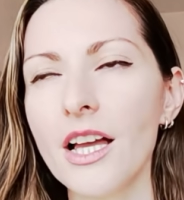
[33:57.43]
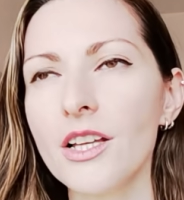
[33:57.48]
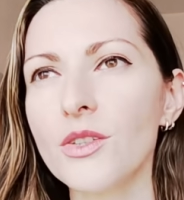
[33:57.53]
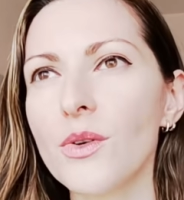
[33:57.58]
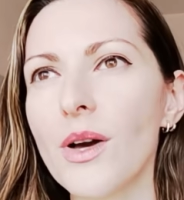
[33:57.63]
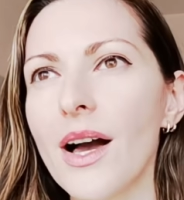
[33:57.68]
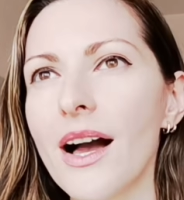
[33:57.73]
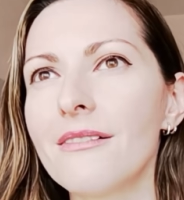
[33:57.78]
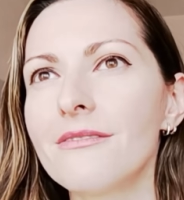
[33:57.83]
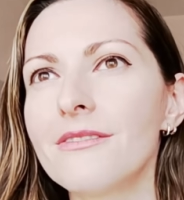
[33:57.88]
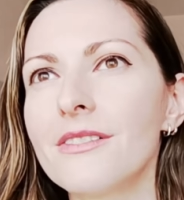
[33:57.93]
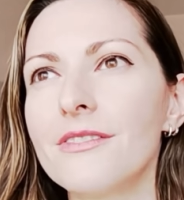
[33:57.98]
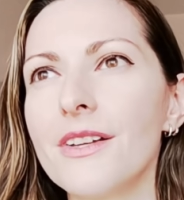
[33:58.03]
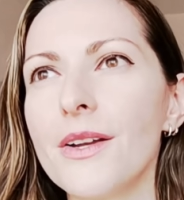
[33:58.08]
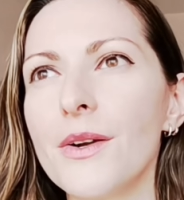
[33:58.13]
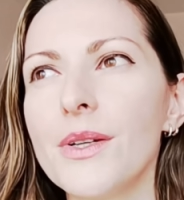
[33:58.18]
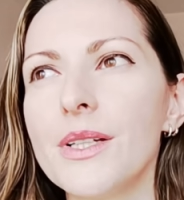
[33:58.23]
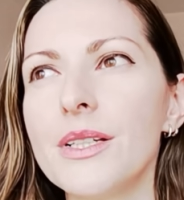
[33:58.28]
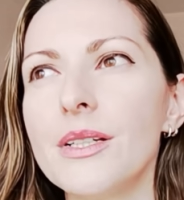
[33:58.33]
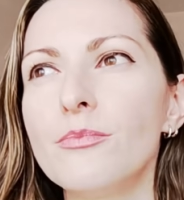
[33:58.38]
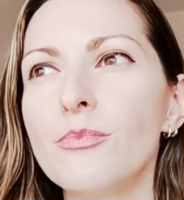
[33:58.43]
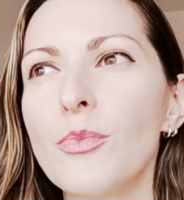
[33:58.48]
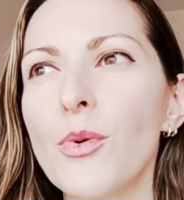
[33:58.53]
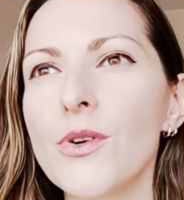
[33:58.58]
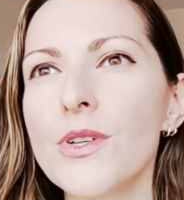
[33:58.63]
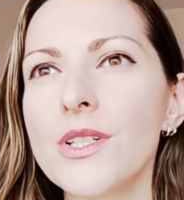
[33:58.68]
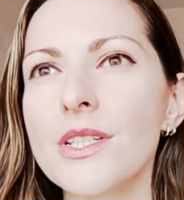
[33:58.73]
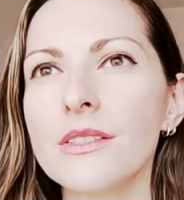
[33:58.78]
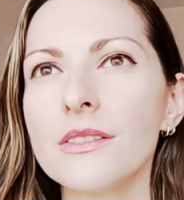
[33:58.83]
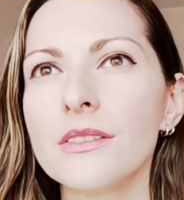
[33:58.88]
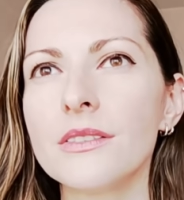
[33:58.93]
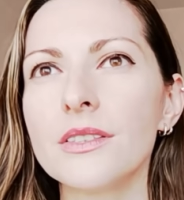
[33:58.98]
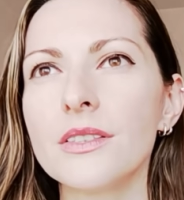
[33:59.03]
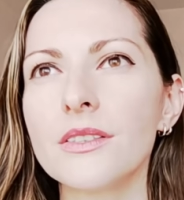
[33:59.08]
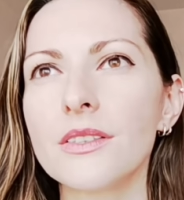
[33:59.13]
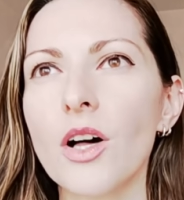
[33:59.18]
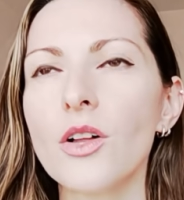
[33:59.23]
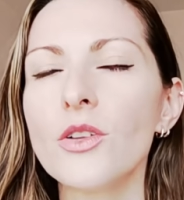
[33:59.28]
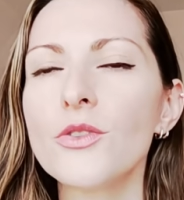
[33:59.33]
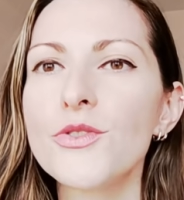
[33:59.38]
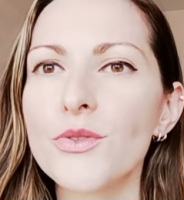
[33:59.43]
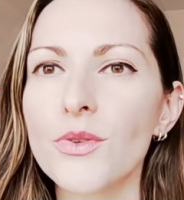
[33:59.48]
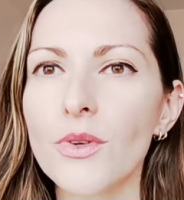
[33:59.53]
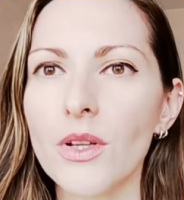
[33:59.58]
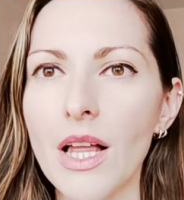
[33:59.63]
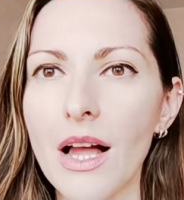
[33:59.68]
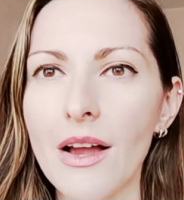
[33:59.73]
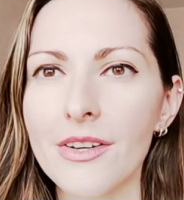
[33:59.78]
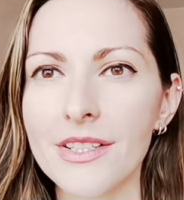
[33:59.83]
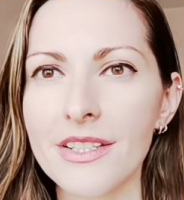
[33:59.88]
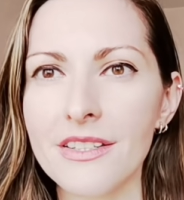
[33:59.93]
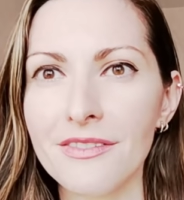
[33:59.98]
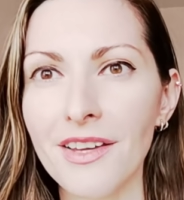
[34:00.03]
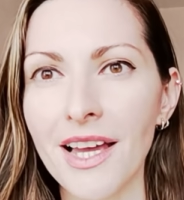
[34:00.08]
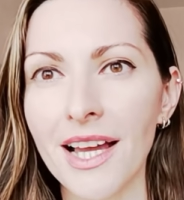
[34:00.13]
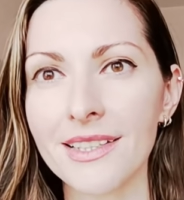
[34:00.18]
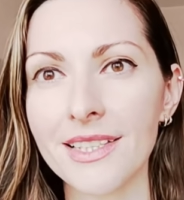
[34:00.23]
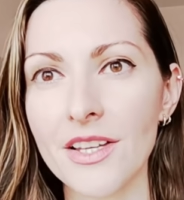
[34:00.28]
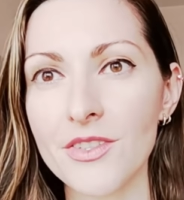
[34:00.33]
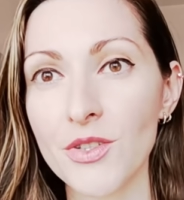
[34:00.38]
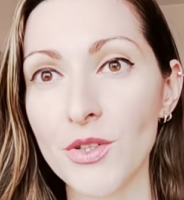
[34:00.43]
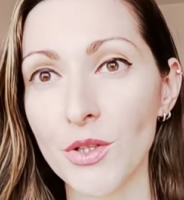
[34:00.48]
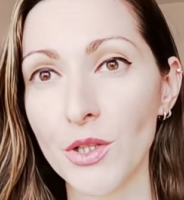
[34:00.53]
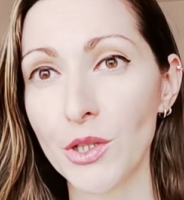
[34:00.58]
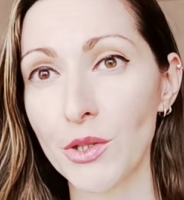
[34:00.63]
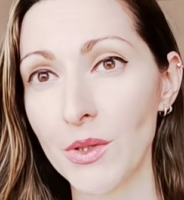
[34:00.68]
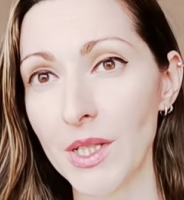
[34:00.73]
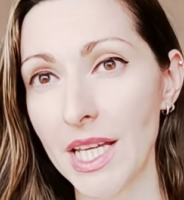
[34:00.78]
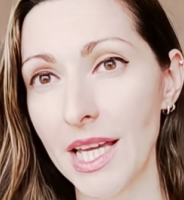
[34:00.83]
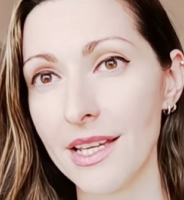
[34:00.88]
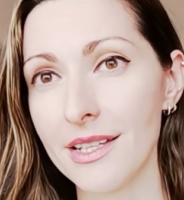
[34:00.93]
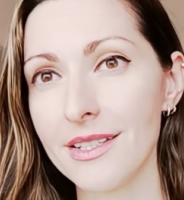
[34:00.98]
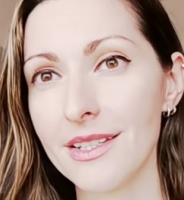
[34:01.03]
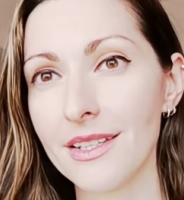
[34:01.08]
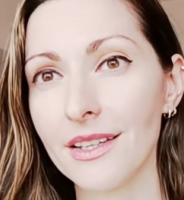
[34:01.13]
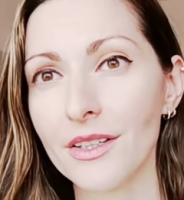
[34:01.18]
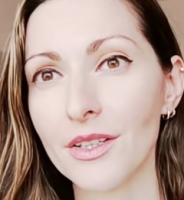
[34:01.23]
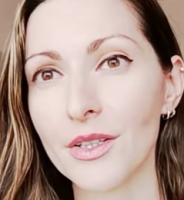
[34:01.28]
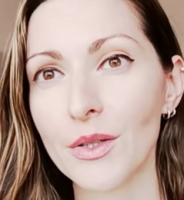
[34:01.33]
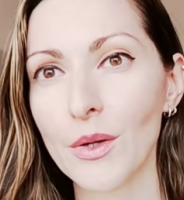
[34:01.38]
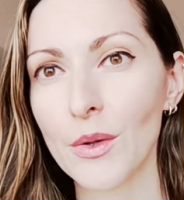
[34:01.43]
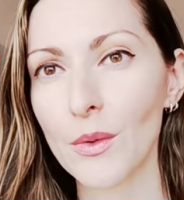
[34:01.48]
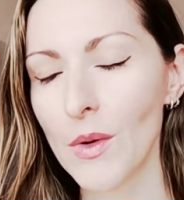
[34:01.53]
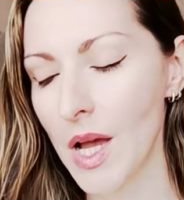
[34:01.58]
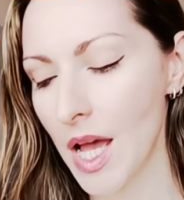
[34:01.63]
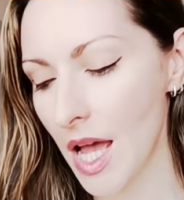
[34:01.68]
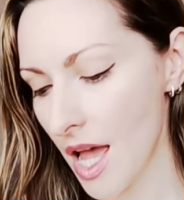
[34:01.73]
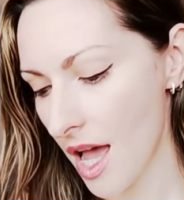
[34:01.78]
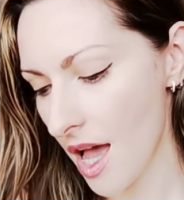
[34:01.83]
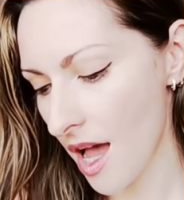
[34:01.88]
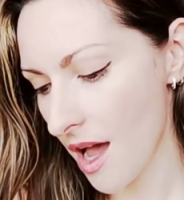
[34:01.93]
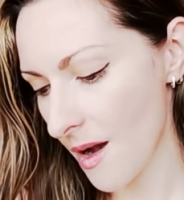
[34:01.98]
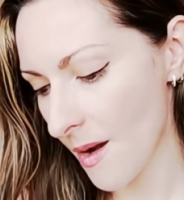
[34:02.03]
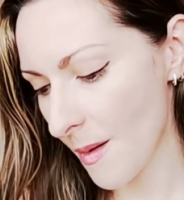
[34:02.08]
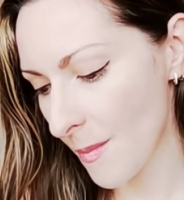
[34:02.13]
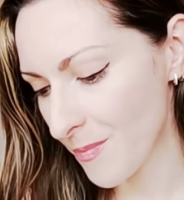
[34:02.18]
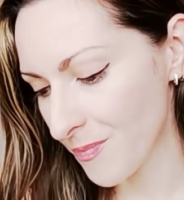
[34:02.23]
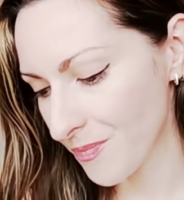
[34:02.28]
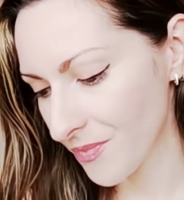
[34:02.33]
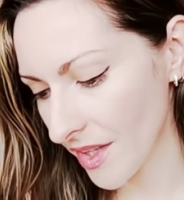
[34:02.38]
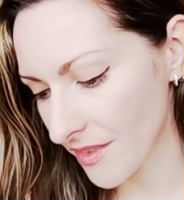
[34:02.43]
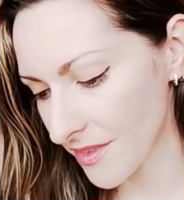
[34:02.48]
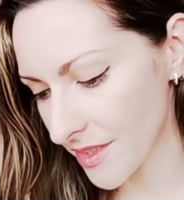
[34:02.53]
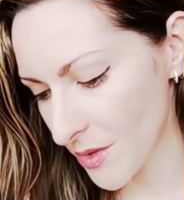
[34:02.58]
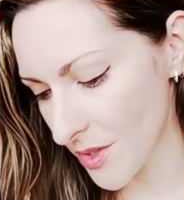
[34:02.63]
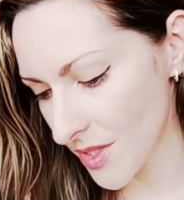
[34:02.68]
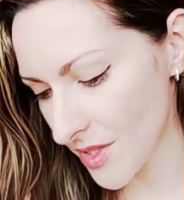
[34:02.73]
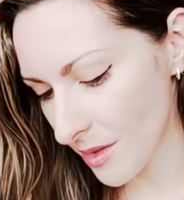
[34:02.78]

you have a very important cultural artifact that you're creating you know um, there there